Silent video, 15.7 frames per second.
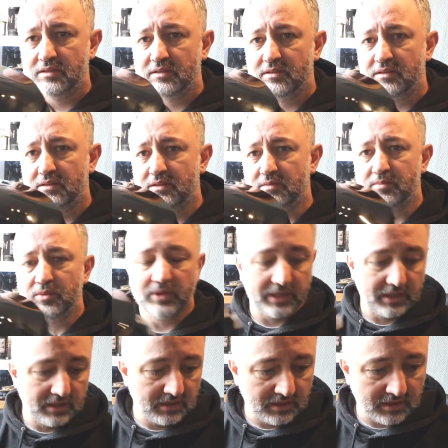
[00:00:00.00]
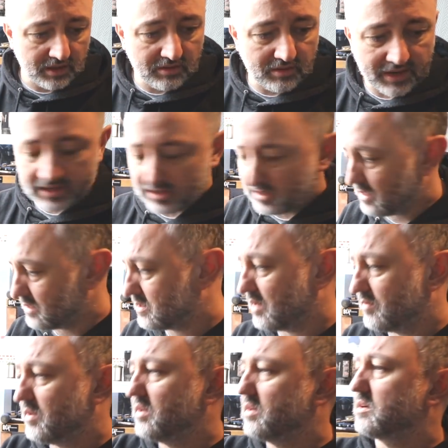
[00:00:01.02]
Oh boy. Alright, let's
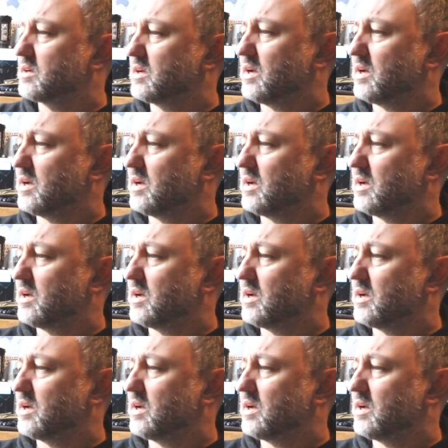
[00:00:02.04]
have a look.